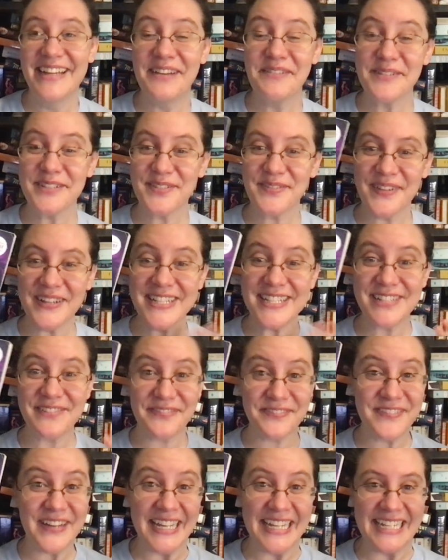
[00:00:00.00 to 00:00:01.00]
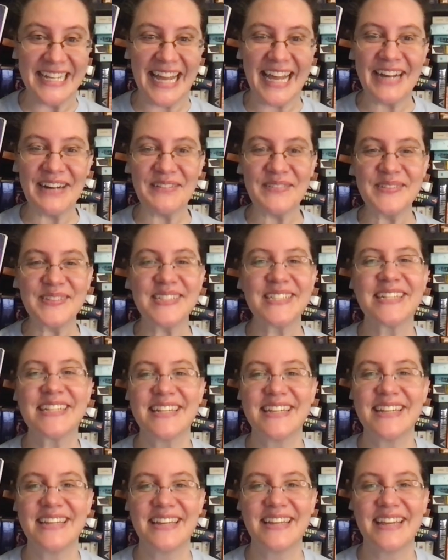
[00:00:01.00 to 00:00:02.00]
it was fun to find out
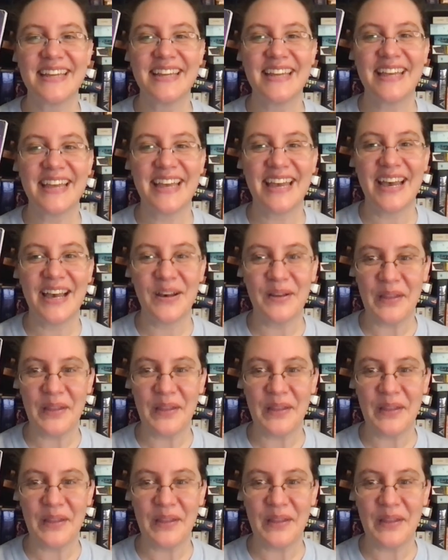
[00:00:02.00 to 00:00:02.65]
how